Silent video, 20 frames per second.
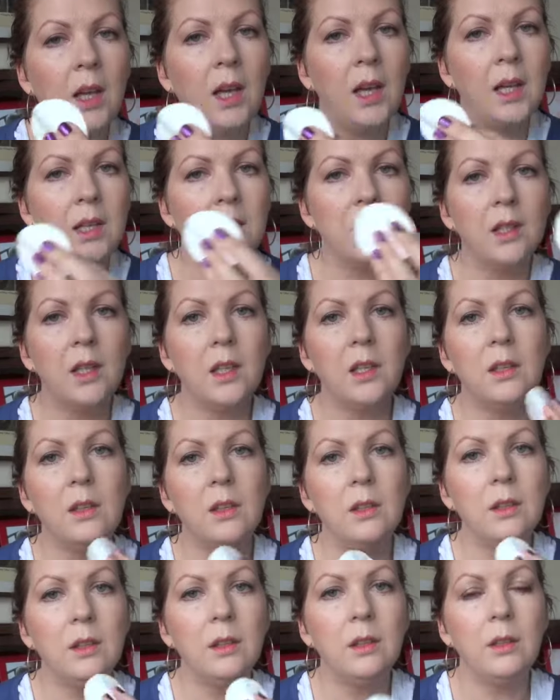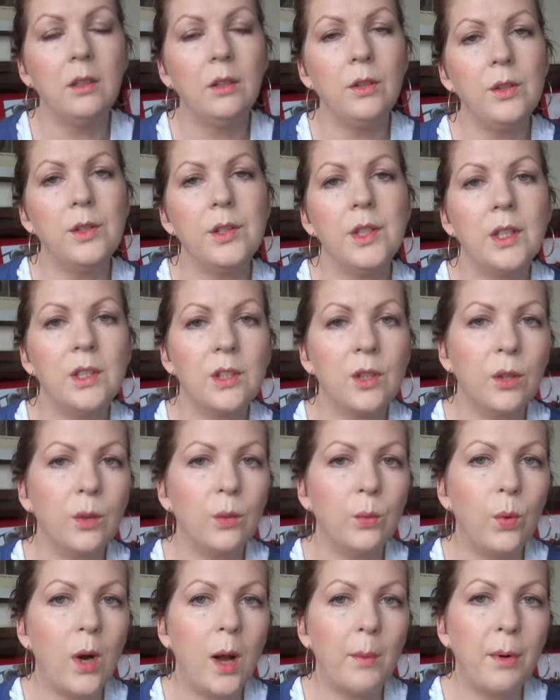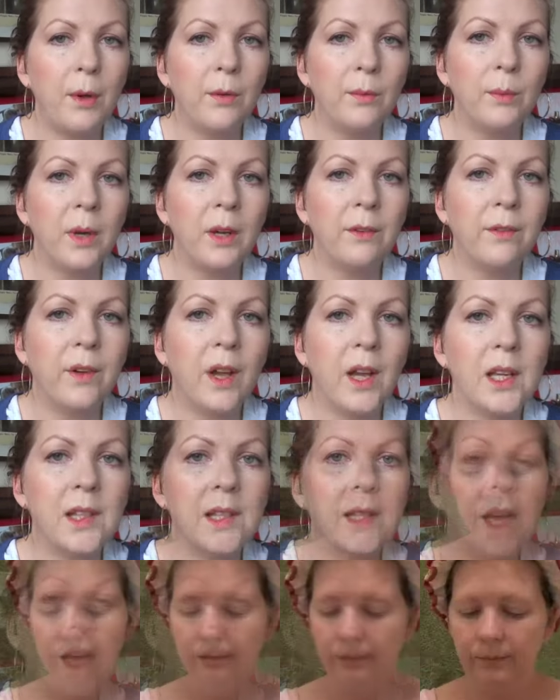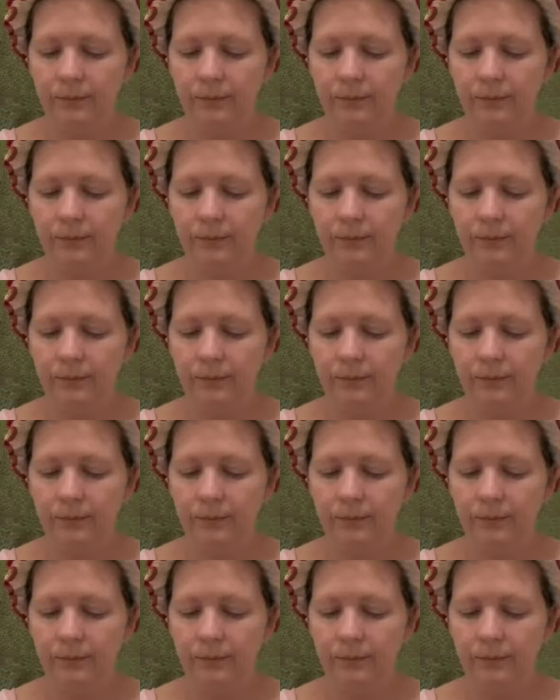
and then use it to wipe over my face.